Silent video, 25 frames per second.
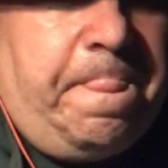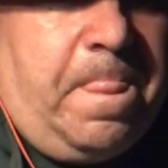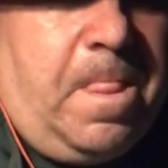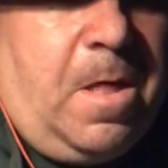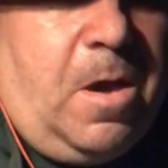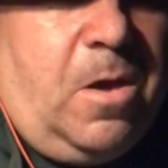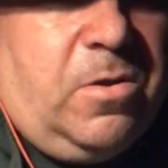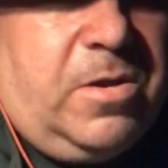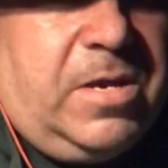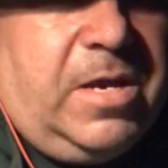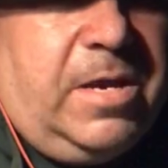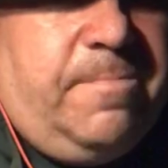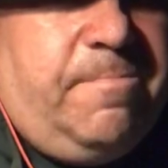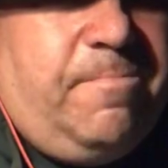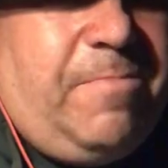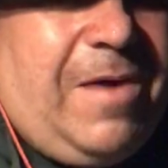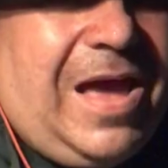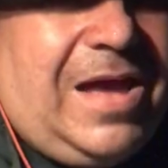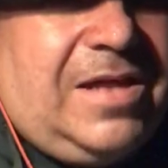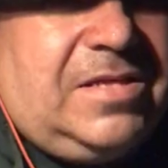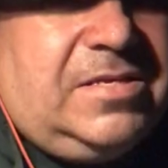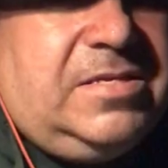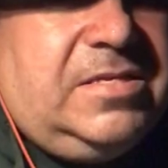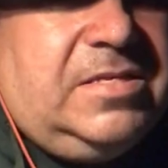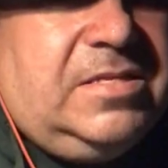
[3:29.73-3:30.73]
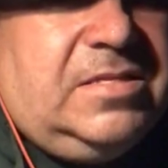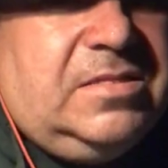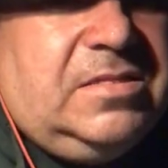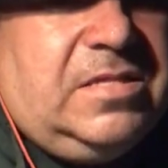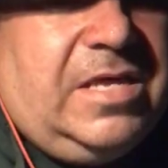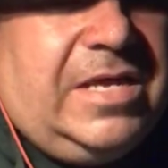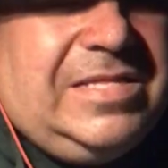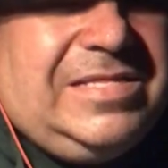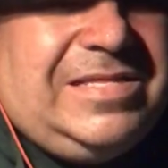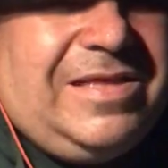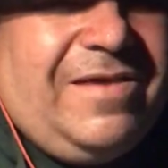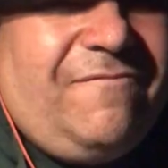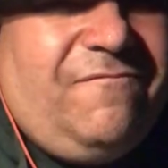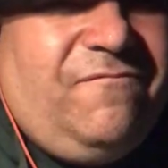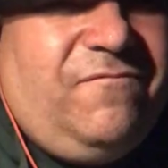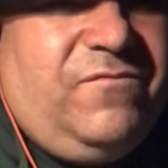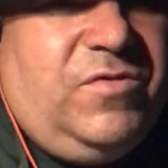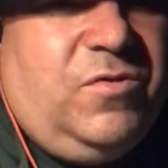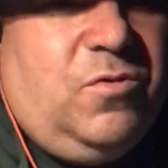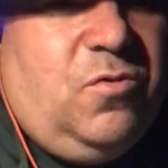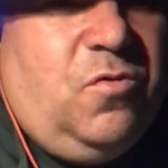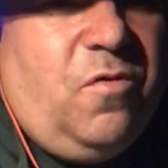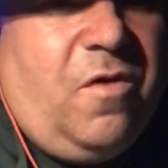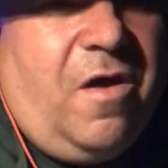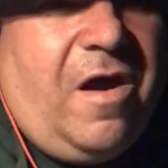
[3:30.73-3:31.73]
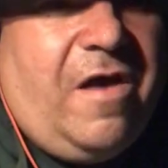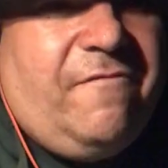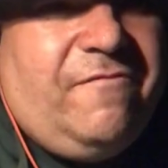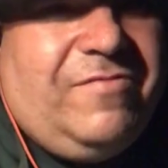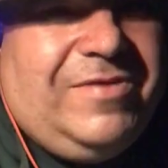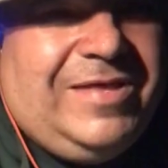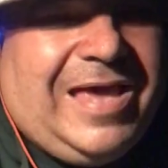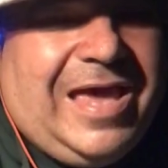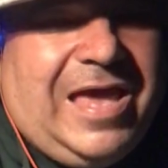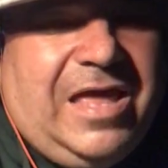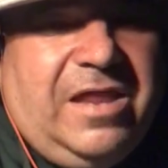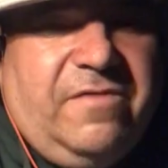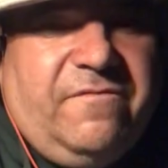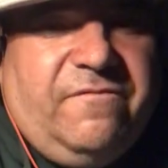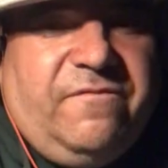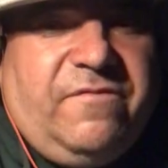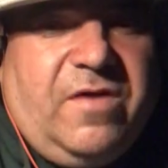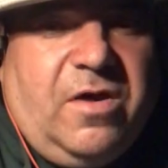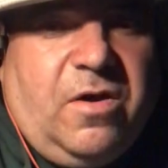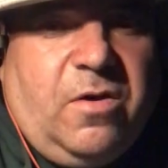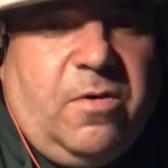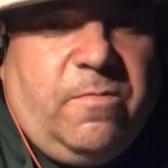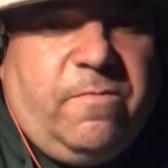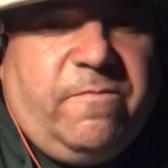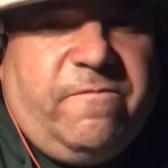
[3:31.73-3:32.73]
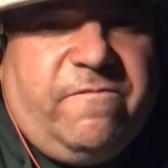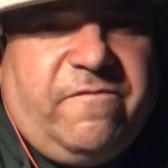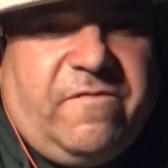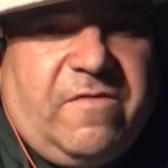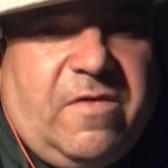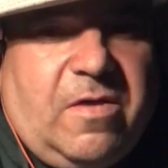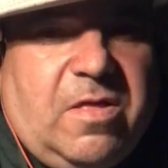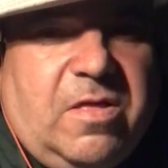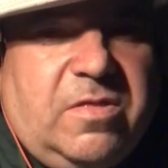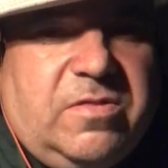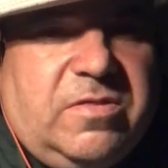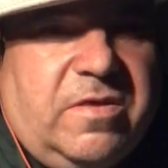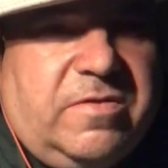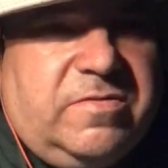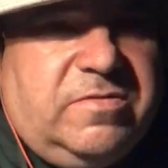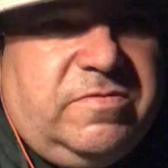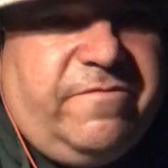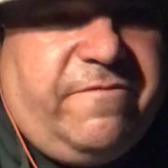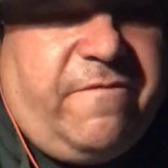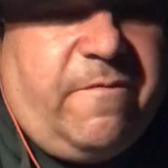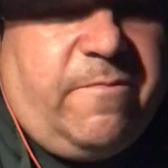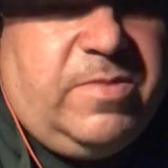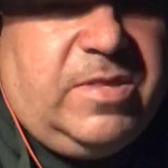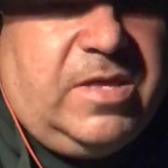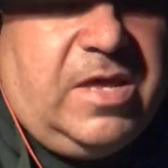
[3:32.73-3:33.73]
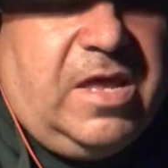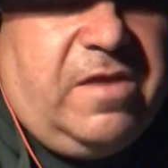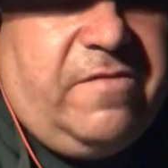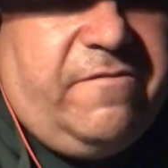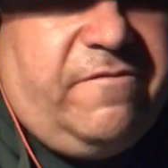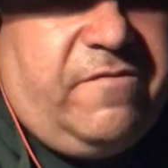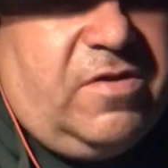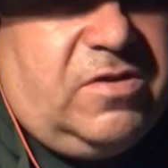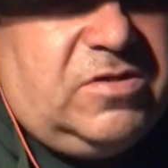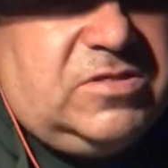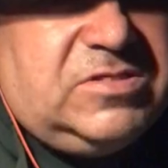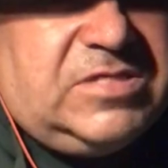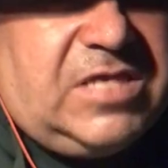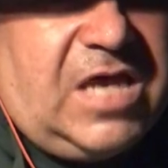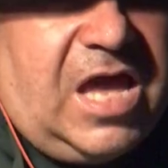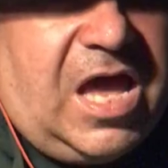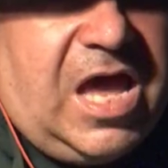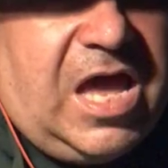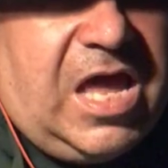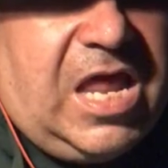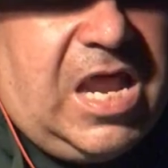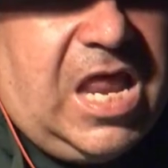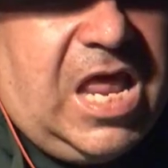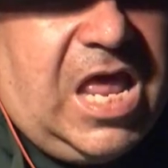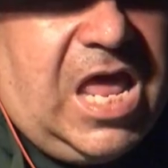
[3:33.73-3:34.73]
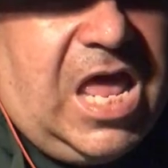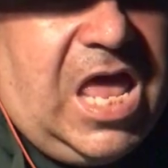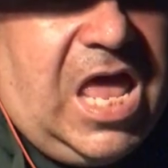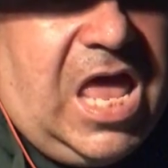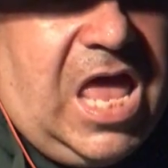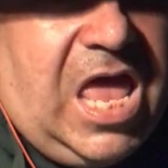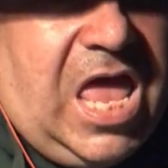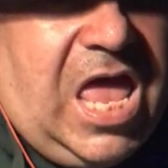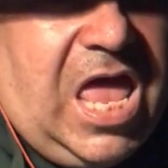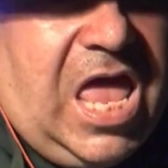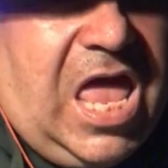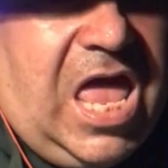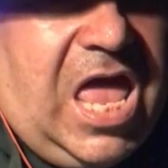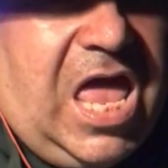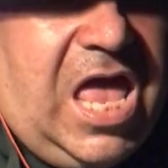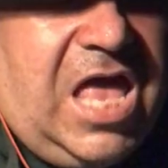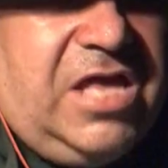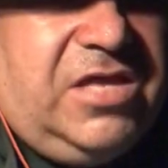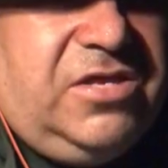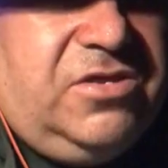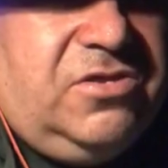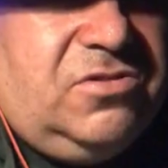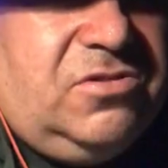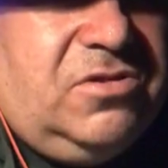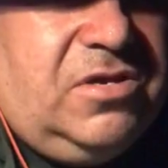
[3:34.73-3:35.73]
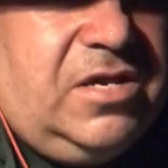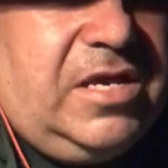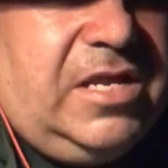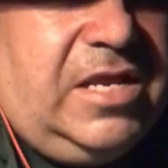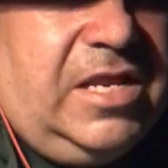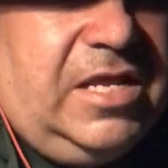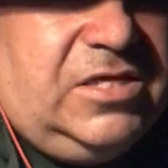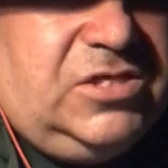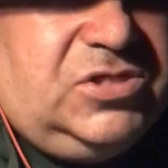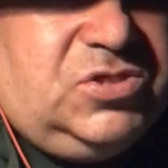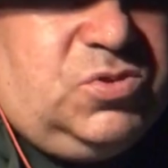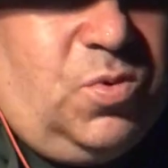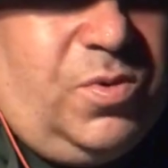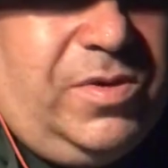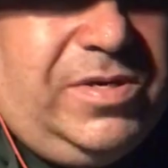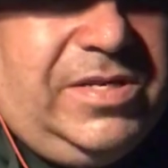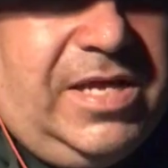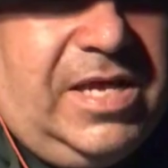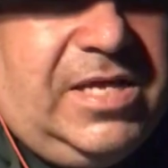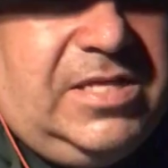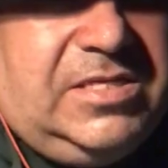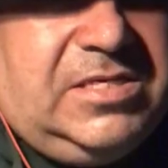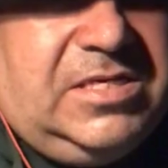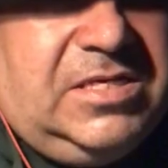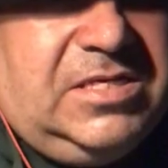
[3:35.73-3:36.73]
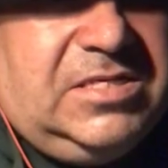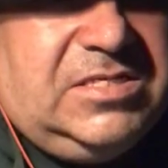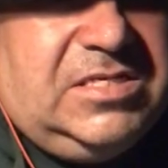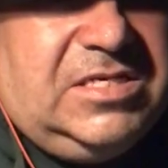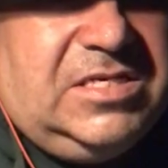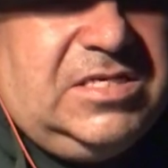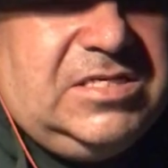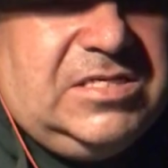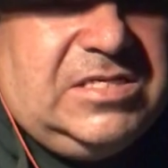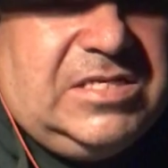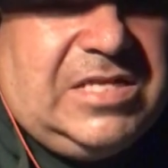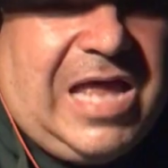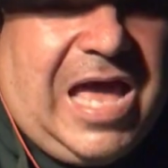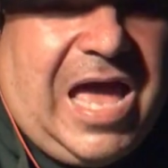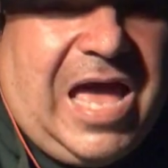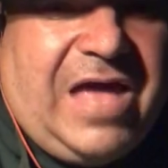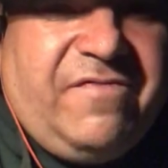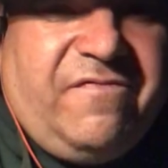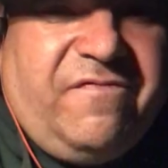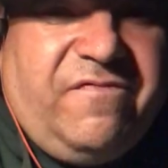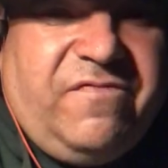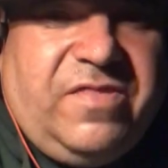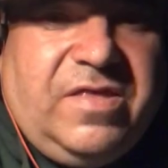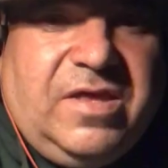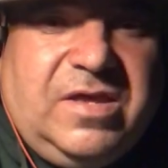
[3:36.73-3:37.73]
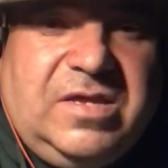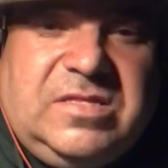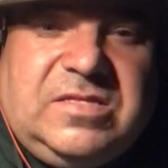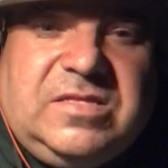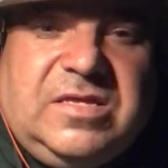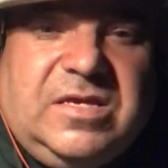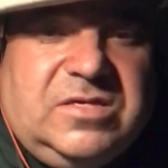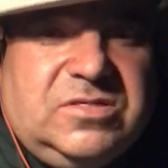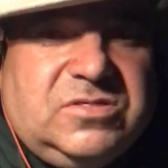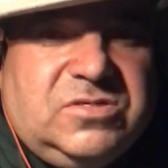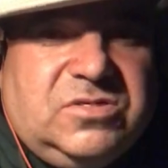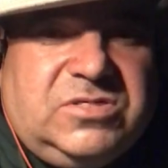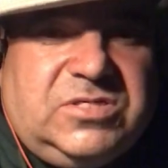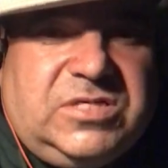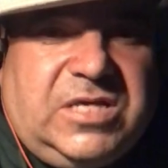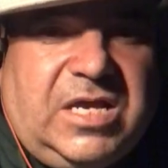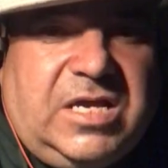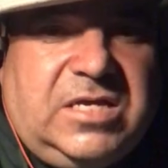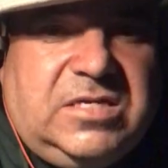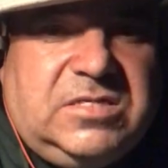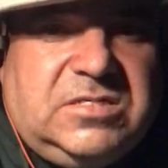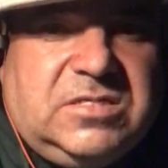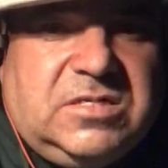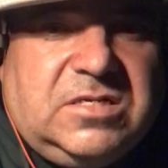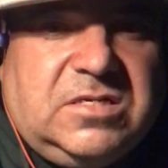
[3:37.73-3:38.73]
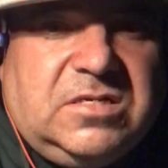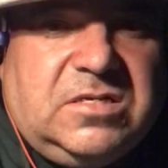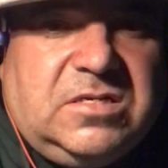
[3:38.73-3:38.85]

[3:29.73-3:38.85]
okay, back to like the view of the NFL from the NFL side. You're looking at his 2018 season. I think things are changing.